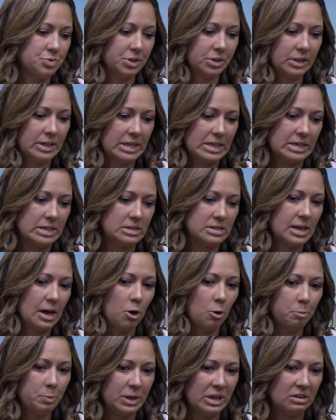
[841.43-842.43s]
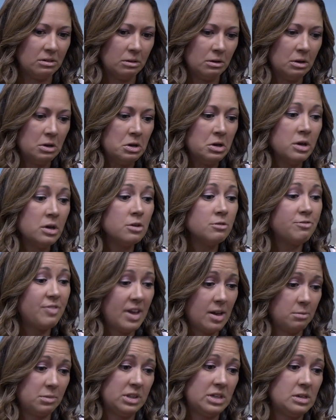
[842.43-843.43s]
really is helping
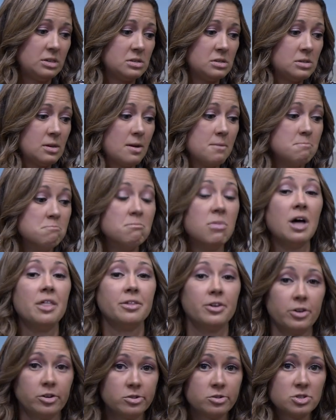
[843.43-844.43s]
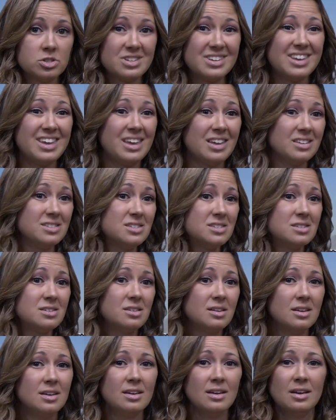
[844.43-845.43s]
families, mothers, kids.
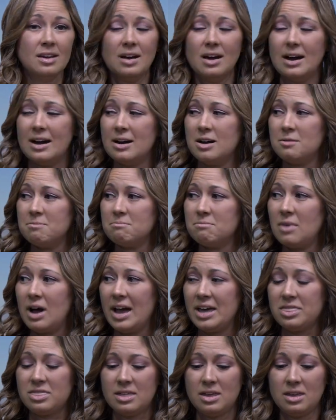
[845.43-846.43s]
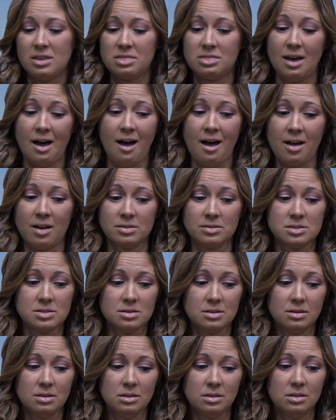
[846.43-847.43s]
I think that
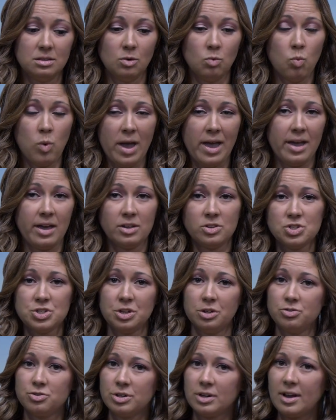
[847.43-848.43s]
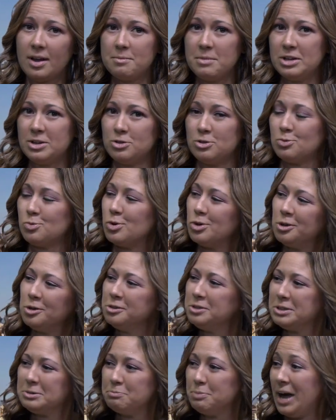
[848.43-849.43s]
the way children come into the
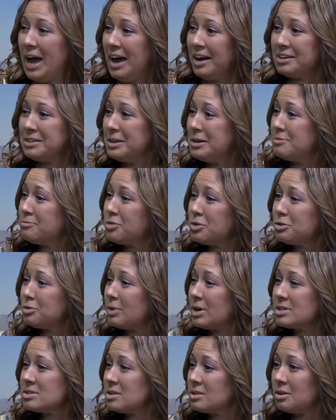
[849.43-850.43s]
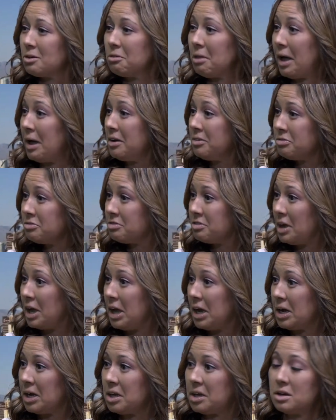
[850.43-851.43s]
world impact them for the rest of their life.
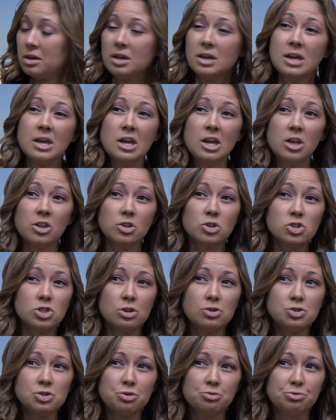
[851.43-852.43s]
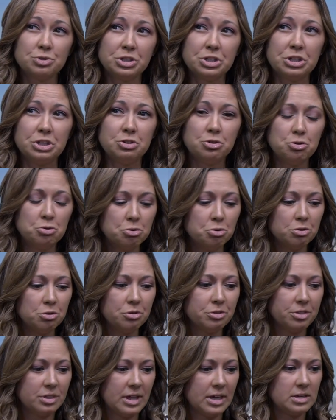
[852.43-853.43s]
And there's also really
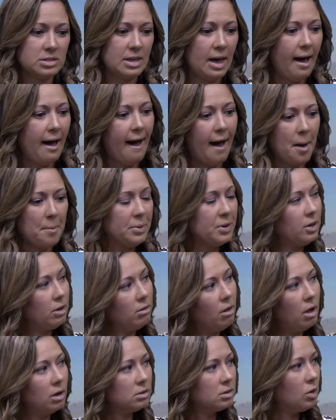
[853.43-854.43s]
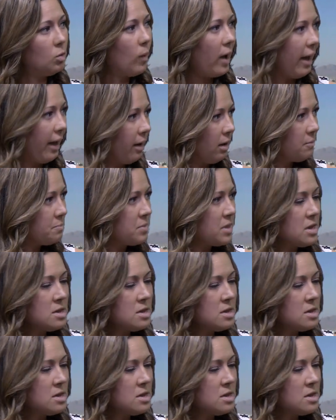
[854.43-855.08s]
cool things that happen along the way.